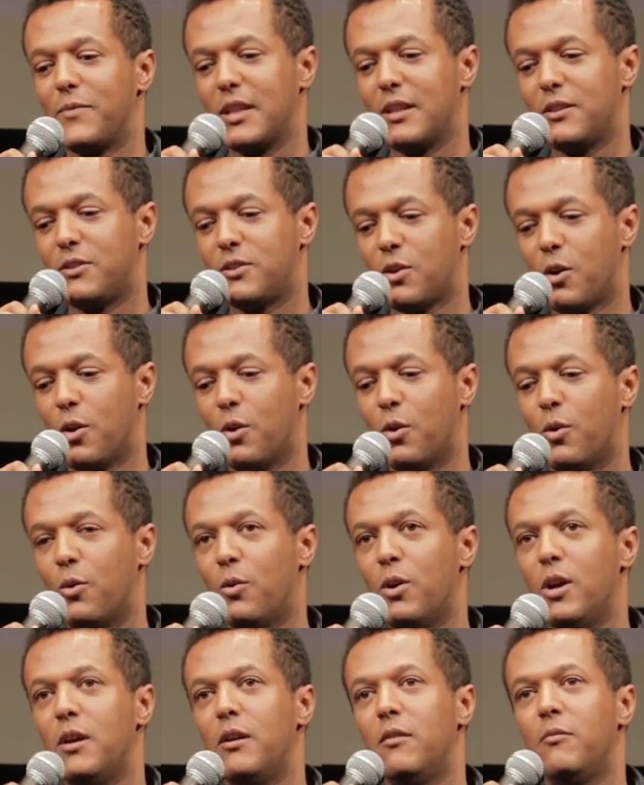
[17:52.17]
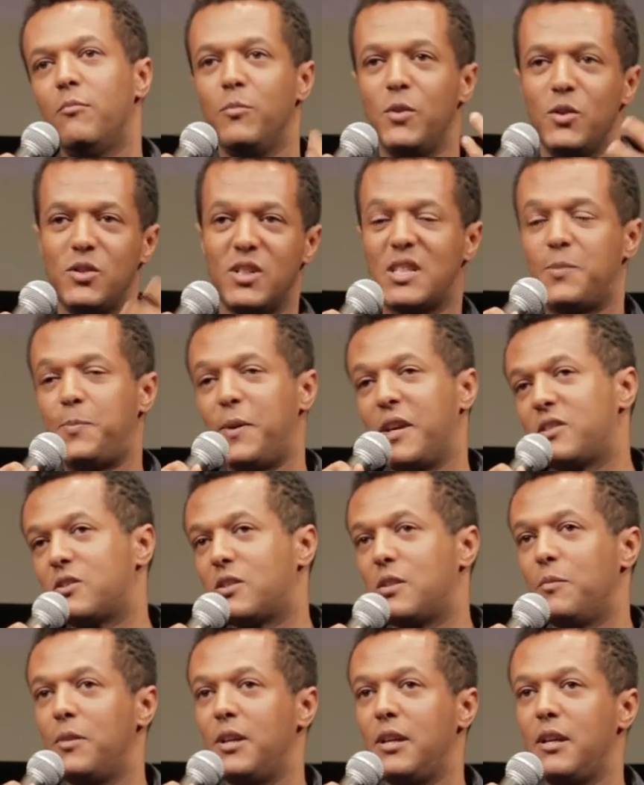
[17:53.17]
So music speaks
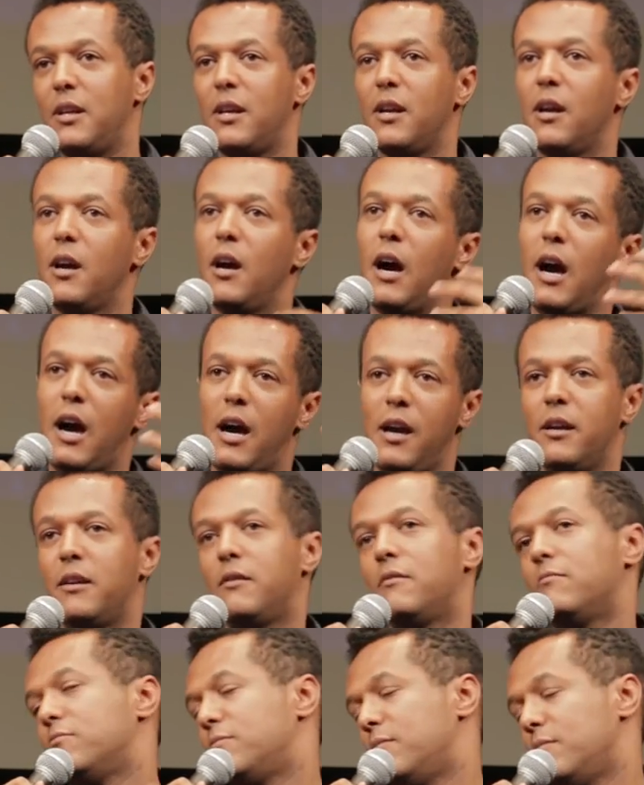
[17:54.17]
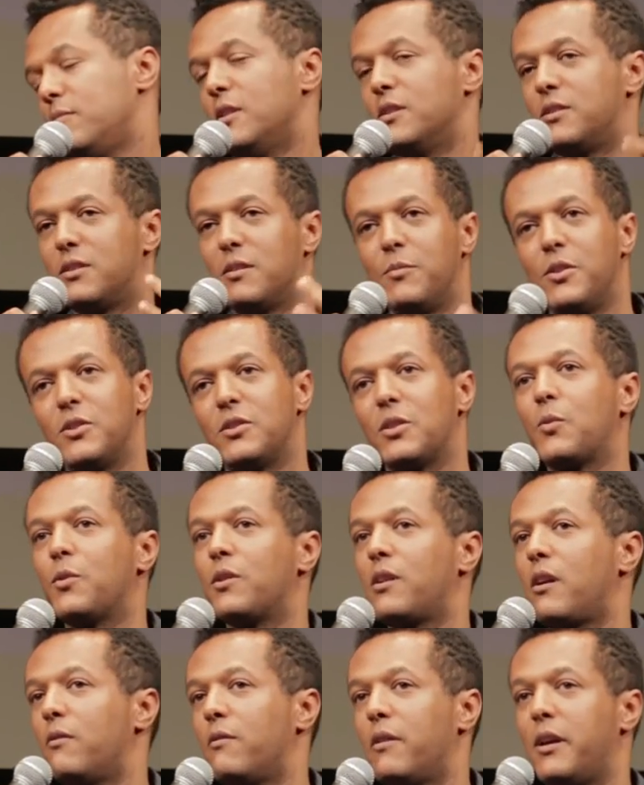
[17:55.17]
to me. I listen to music
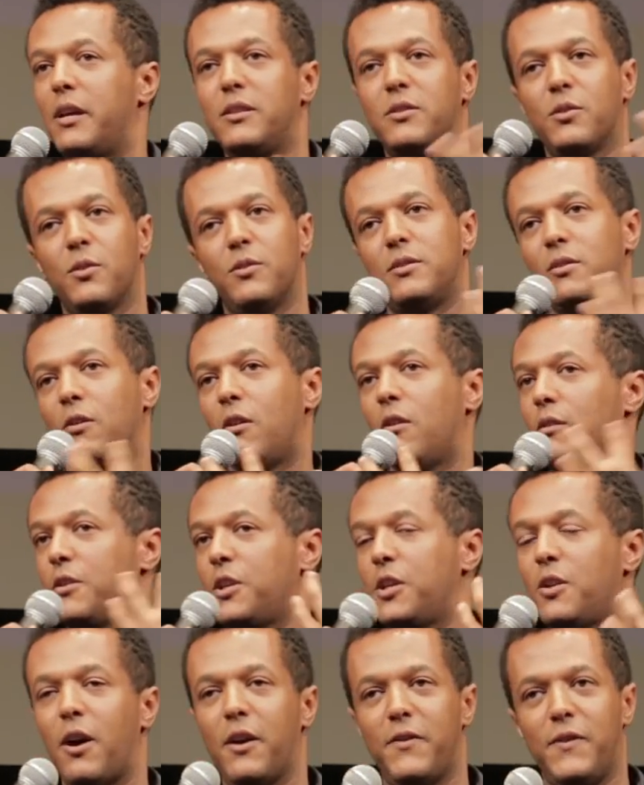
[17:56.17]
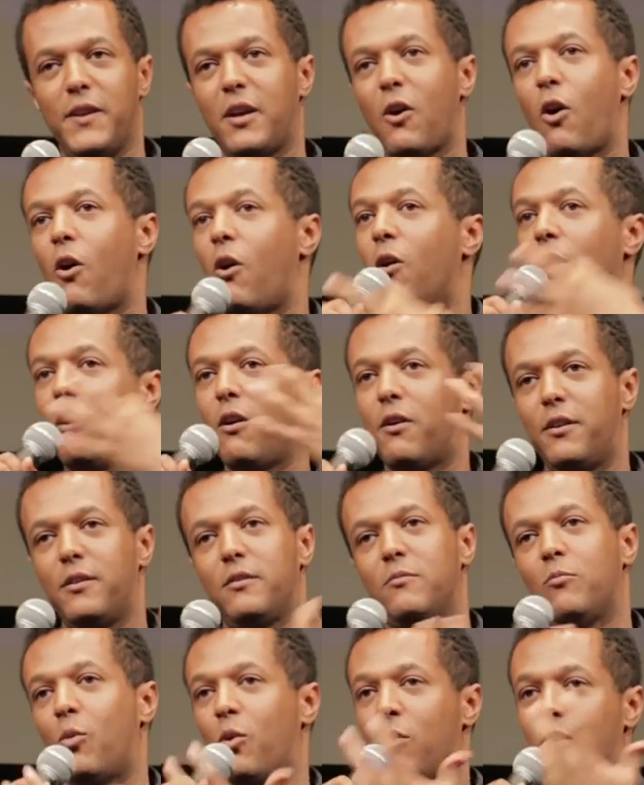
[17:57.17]
when I write. So it's all, you know, I think all
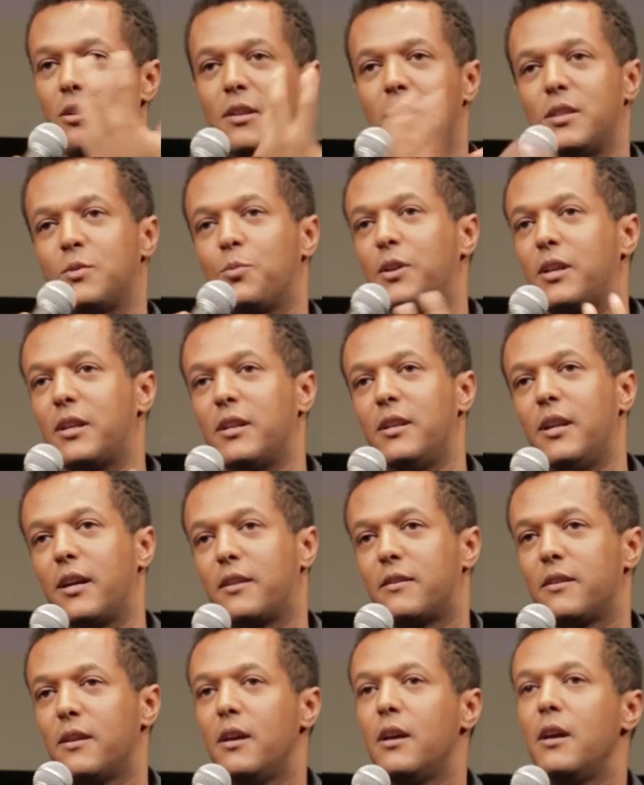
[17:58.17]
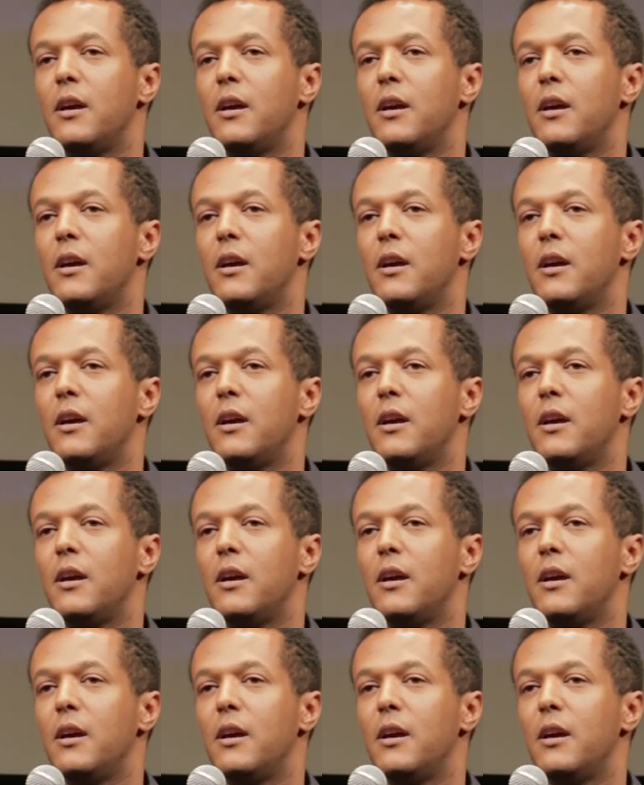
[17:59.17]
art, more or less, we connect.